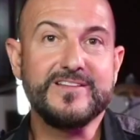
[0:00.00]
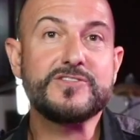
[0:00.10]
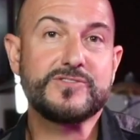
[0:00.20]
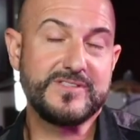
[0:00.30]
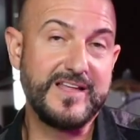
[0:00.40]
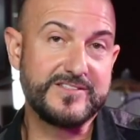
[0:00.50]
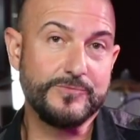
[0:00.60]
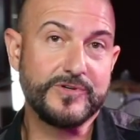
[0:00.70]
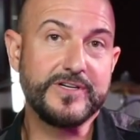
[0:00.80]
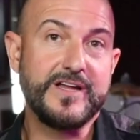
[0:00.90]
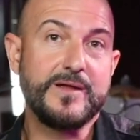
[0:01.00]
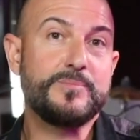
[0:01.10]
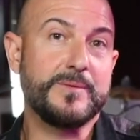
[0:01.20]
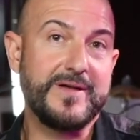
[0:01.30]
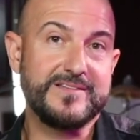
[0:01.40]
this lesson, we're going to
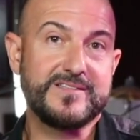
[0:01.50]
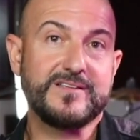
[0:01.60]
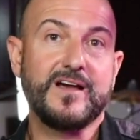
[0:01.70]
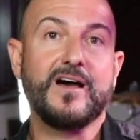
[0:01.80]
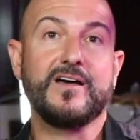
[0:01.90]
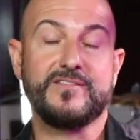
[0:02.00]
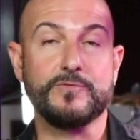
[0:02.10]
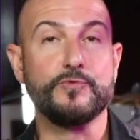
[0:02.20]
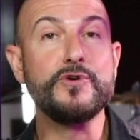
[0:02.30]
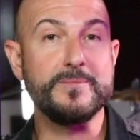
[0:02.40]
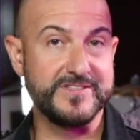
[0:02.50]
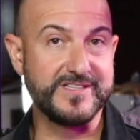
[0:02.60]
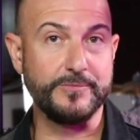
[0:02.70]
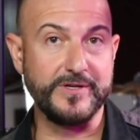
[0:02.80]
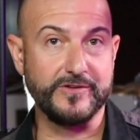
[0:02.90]
implement the rudiments
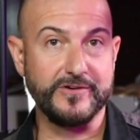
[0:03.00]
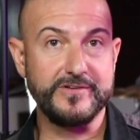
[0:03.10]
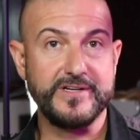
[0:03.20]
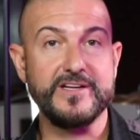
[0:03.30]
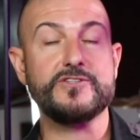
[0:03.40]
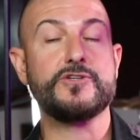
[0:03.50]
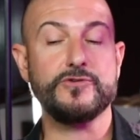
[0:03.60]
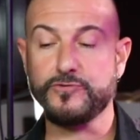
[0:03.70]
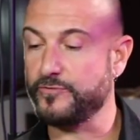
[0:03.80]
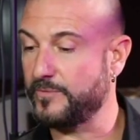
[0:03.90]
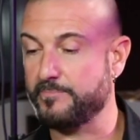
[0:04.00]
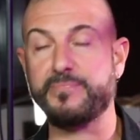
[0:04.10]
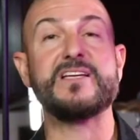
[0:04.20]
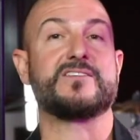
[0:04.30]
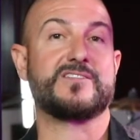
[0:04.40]
that we learned into
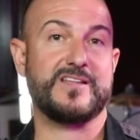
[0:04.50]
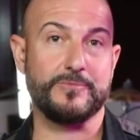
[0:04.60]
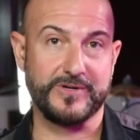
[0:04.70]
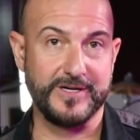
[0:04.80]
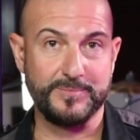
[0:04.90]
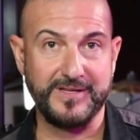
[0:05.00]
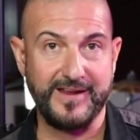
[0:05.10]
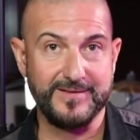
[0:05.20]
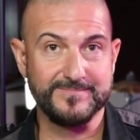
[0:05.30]
beats that we're going to play.